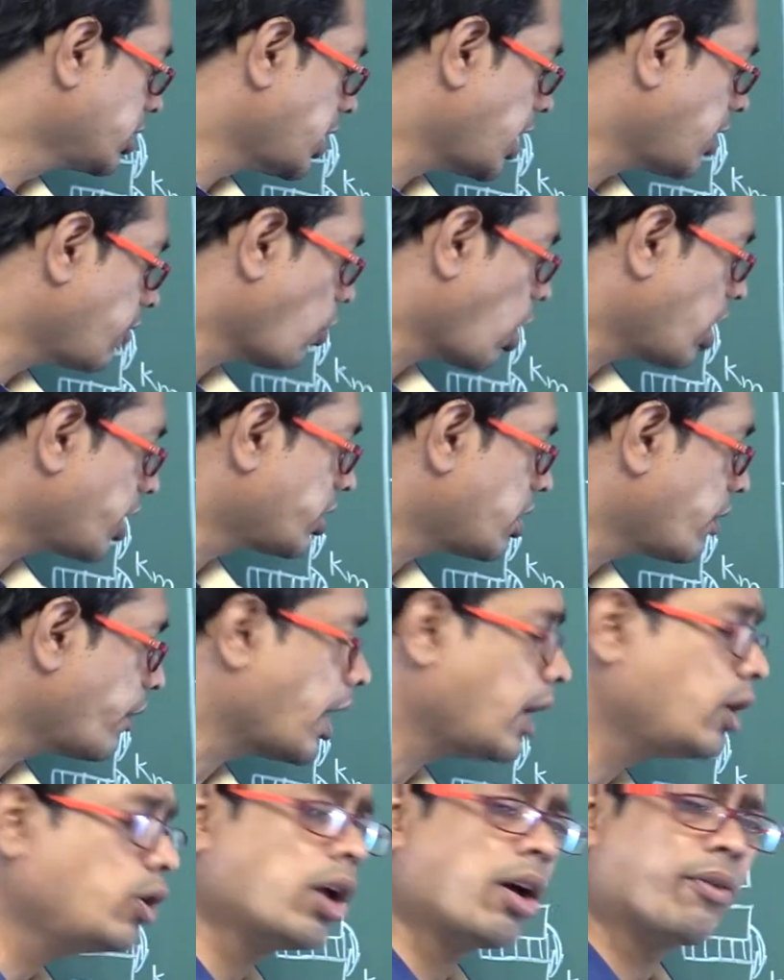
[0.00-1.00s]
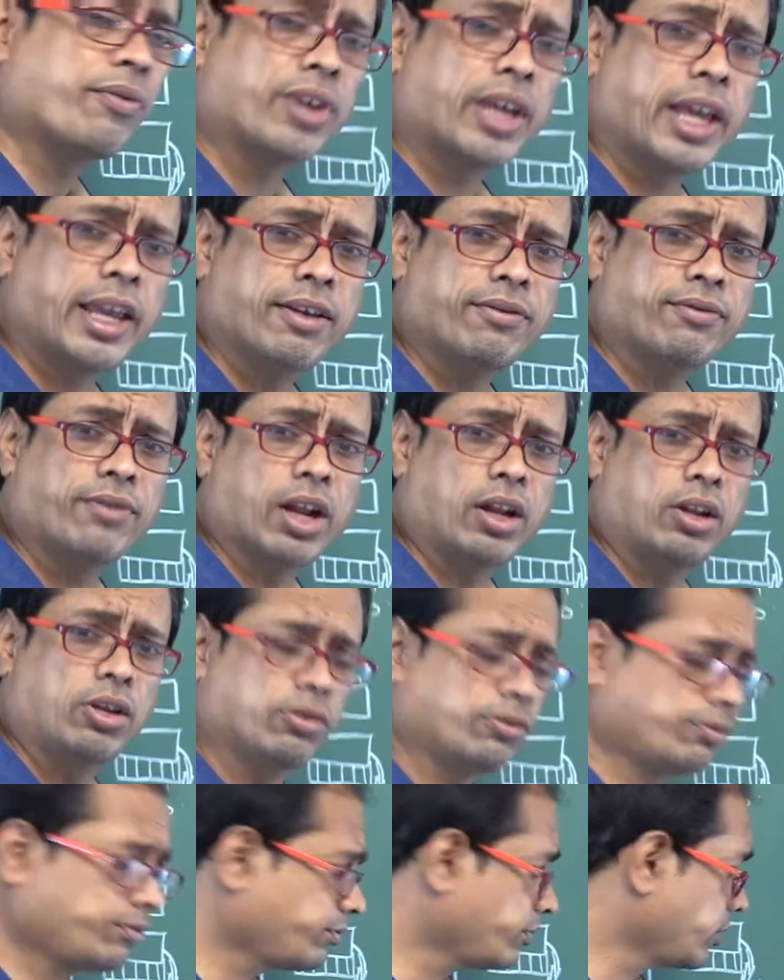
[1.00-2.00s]
then what is the value of Km
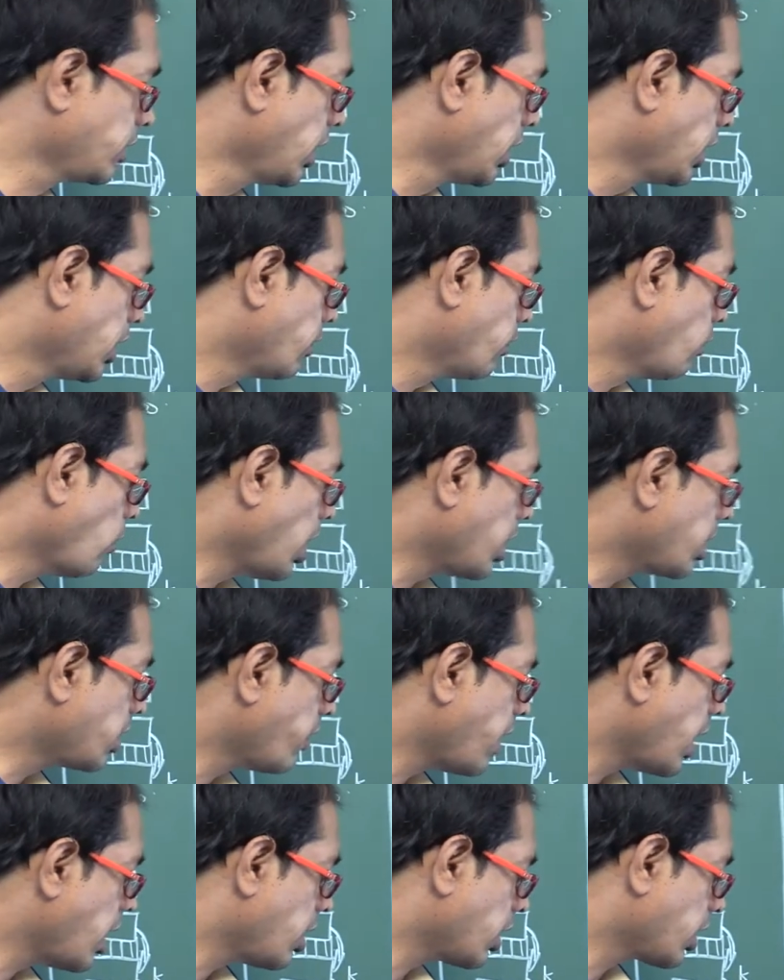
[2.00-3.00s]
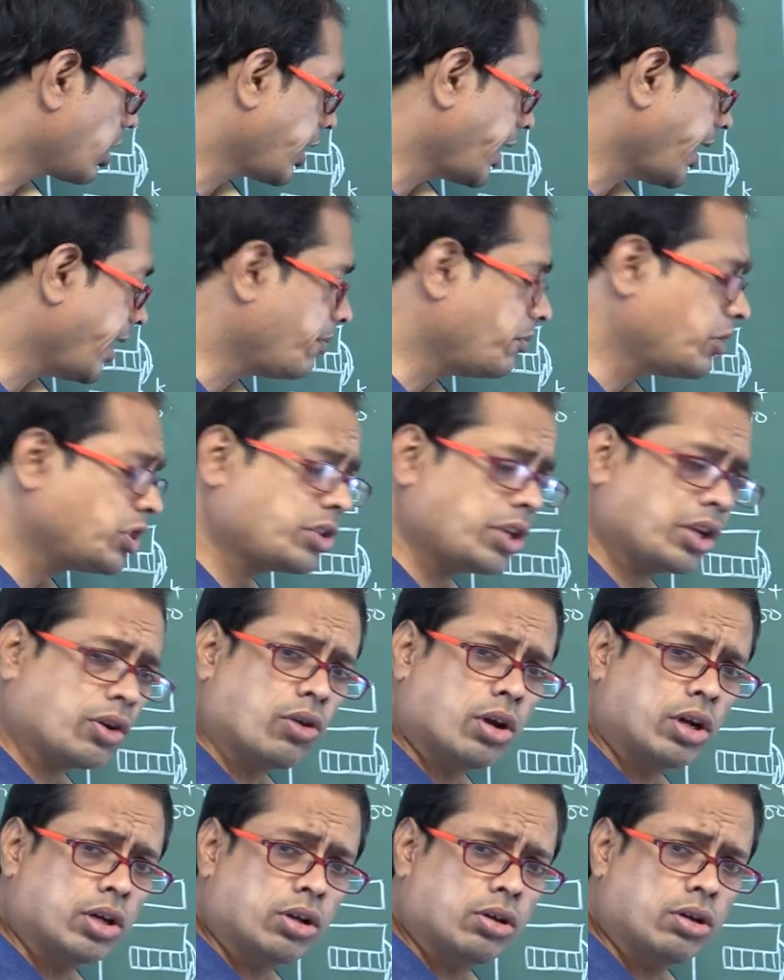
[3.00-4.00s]
value? What is the Km is
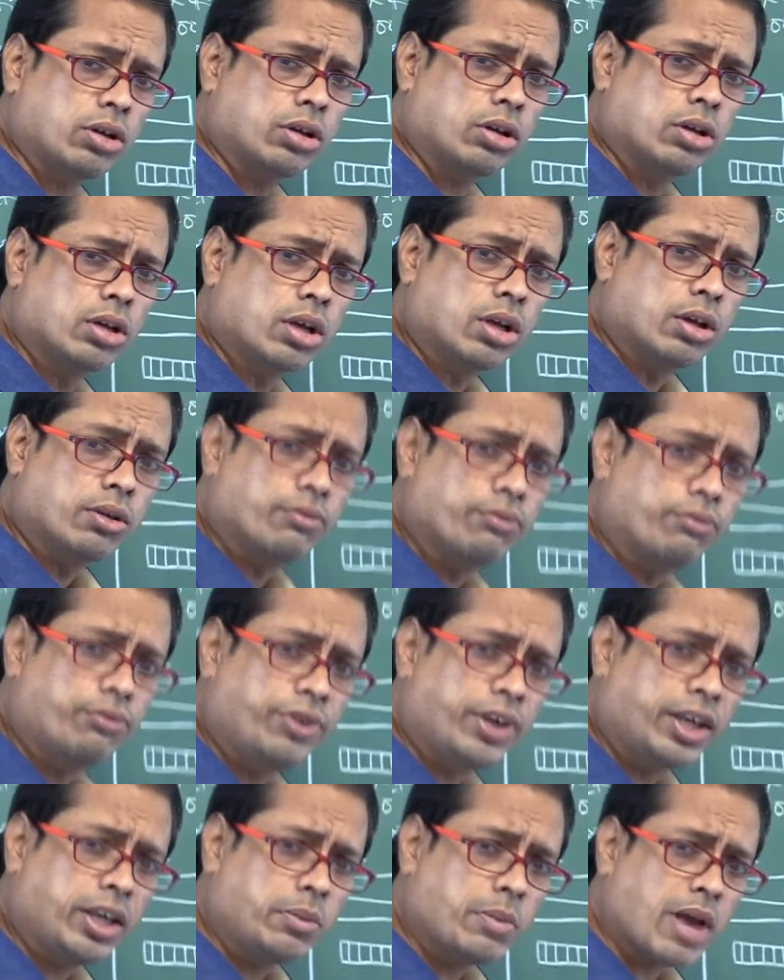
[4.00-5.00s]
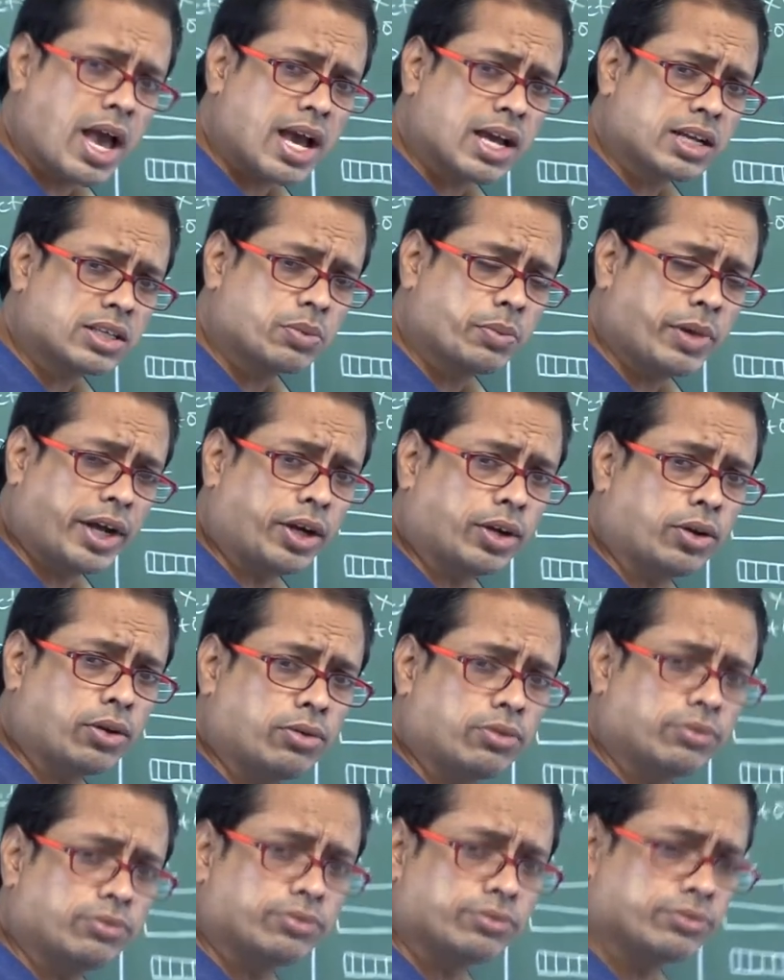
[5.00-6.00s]
equal to Vmax by 2.